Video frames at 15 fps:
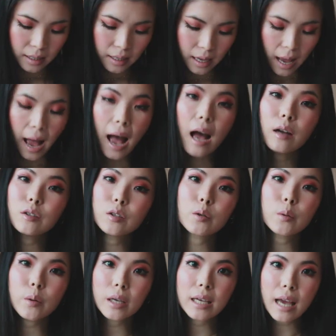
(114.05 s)
how
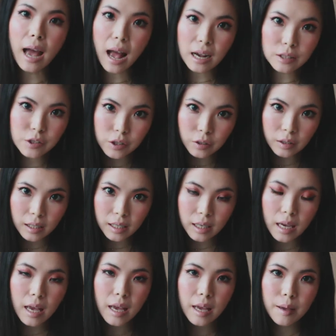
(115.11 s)
do we
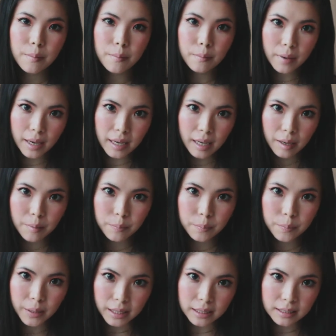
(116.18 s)
actually make
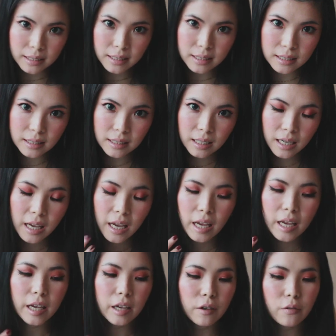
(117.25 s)
beats
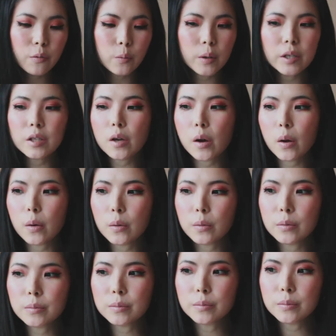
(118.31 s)
if we
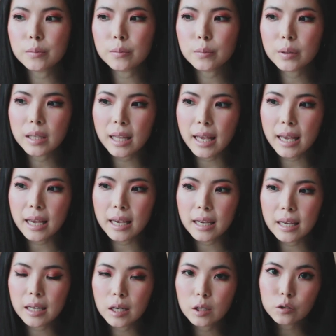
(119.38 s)
don't
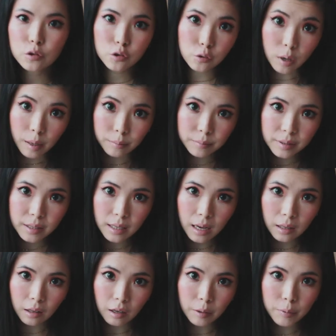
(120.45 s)
play drums?
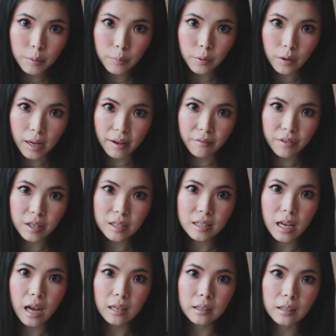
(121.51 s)
A lot of people have this kind